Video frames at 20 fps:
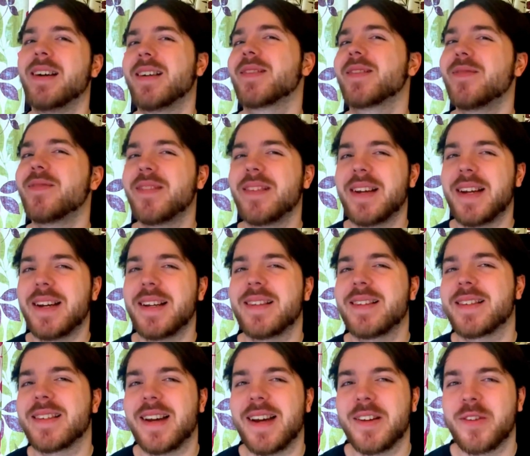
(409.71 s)
Go ahead,
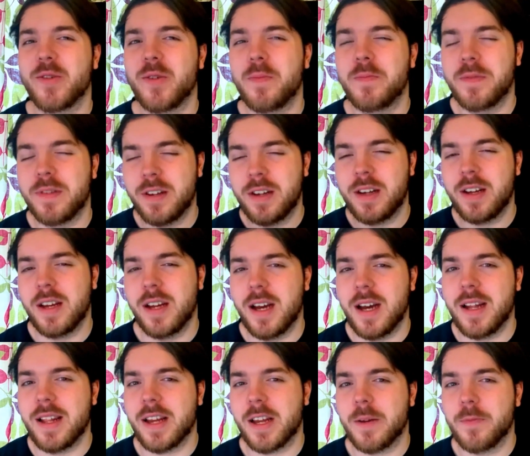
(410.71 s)
sign up,
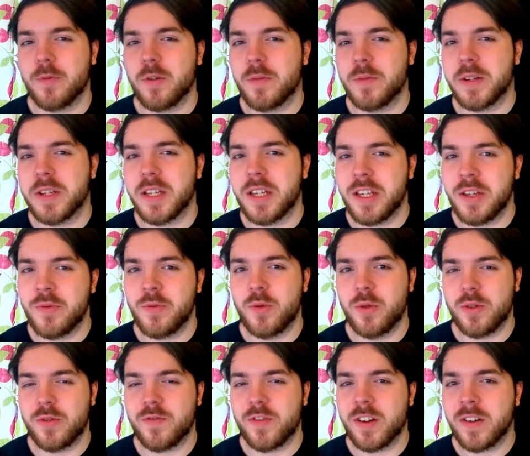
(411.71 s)
and I can promise you
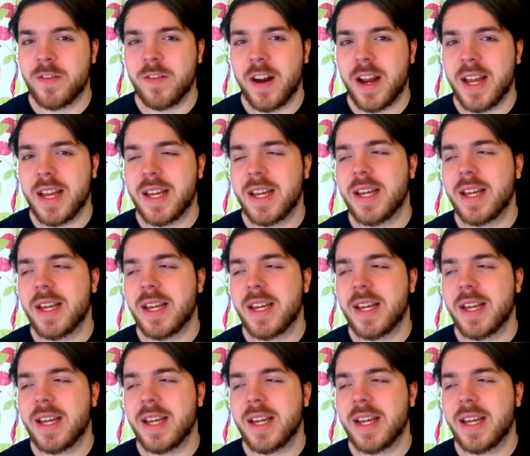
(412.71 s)
won't regret it.